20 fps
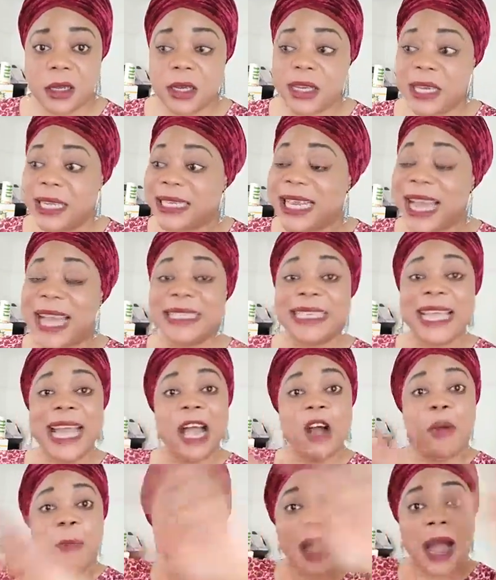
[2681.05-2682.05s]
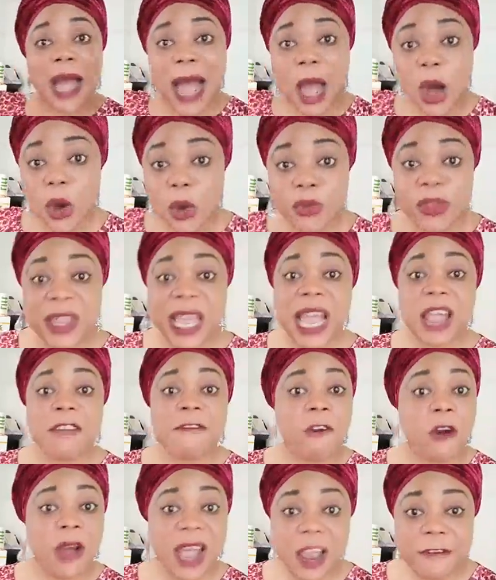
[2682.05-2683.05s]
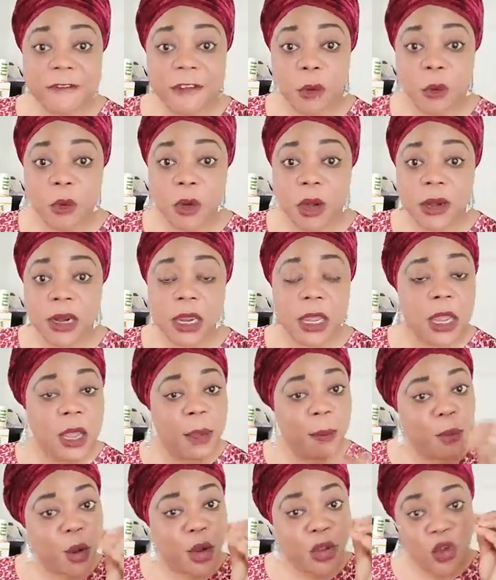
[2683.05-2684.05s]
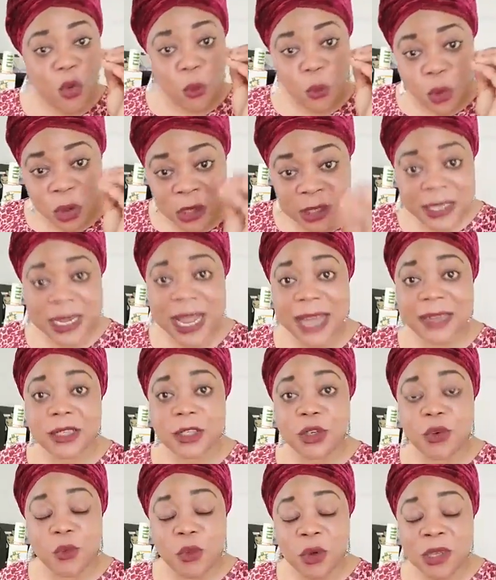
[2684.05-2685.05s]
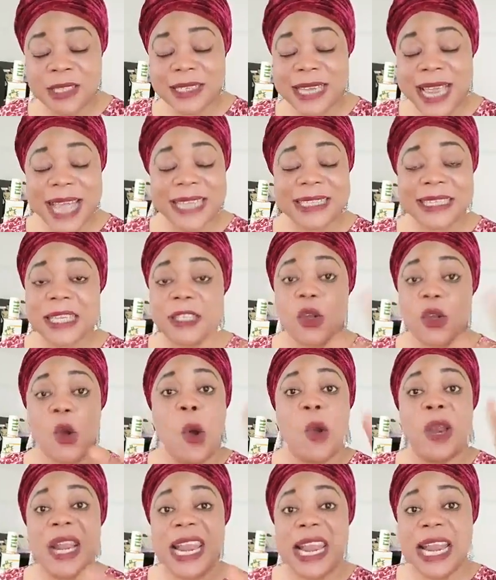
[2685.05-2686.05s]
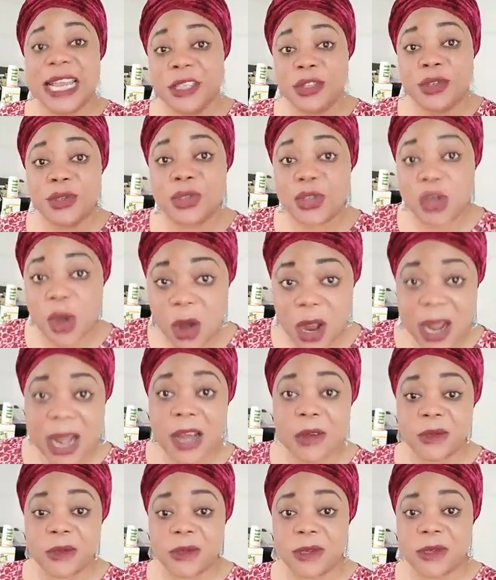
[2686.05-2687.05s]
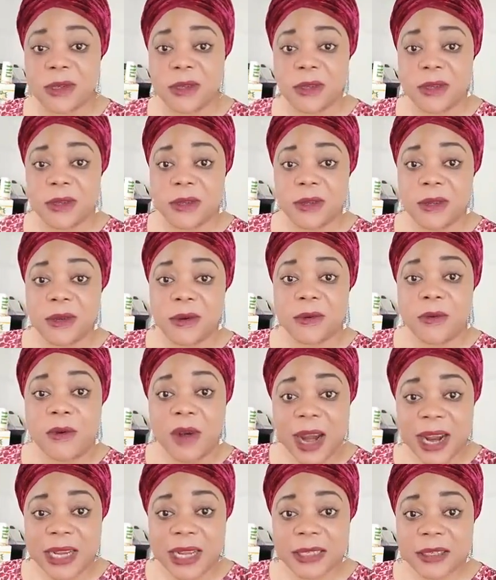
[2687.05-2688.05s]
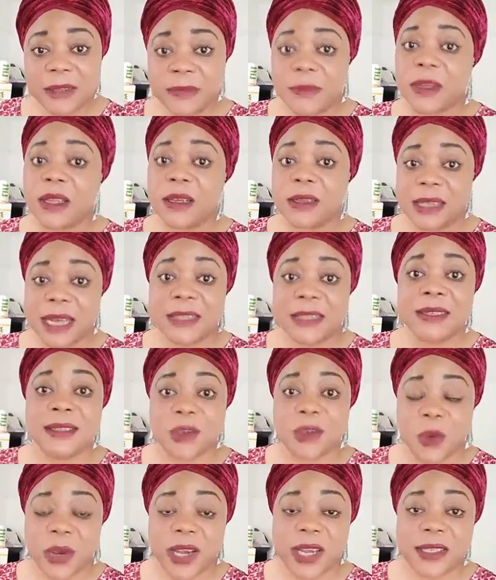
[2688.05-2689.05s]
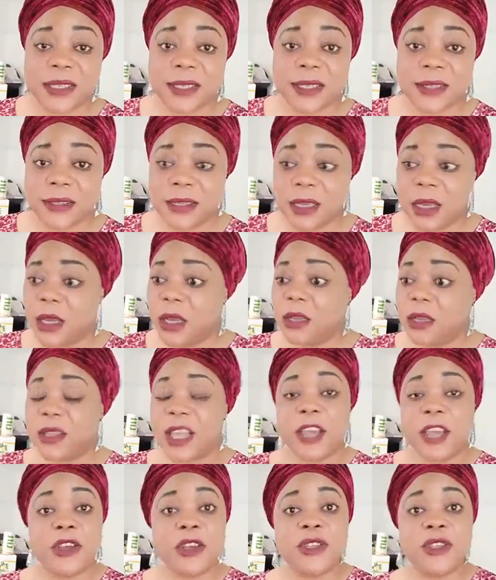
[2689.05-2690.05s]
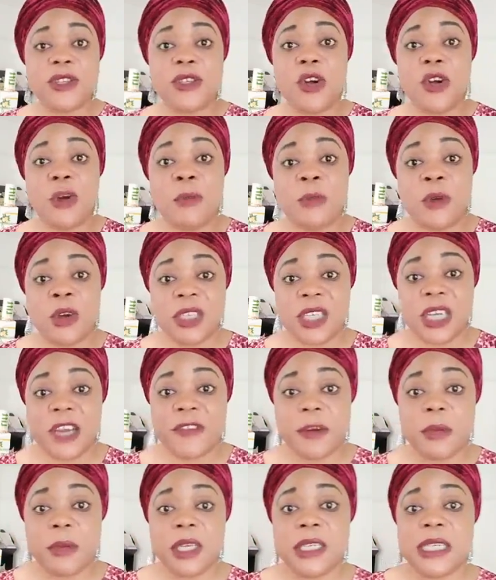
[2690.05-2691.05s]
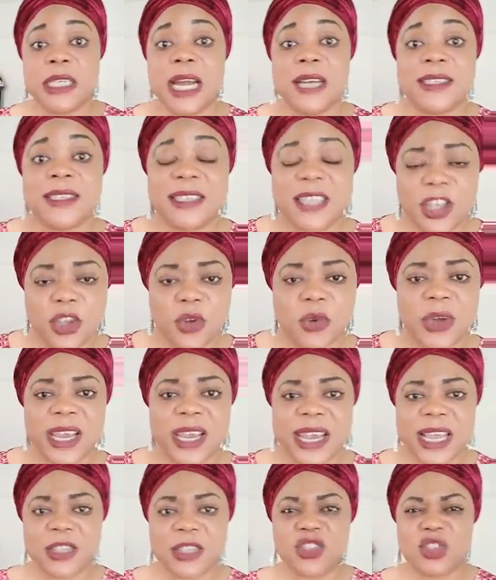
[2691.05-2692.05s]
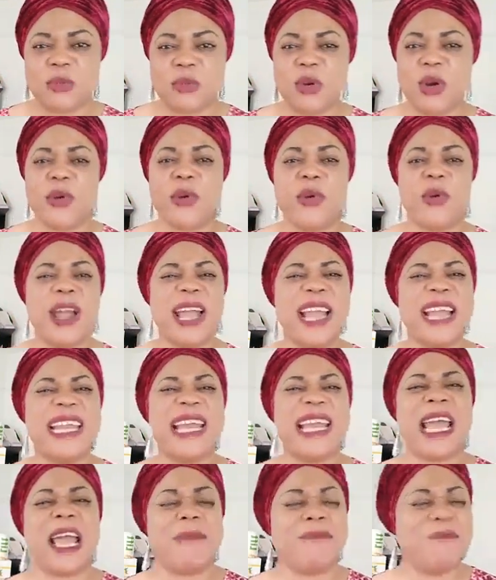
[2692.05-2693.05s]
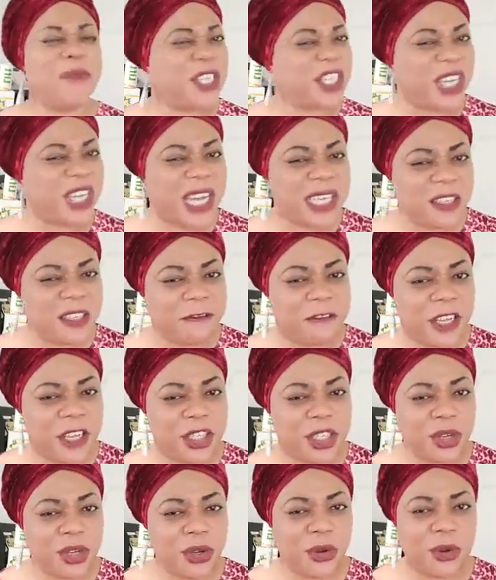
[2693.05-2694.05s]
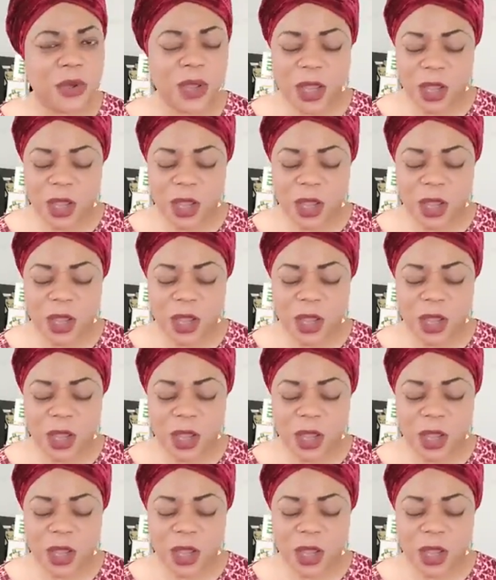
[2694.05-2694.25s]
There is help out there for everyone, but you won't get it unless you talk out. Right? That is the way it is. Thank you so much, everybody. I'll see you again tomorrow. Kindly help me share the video.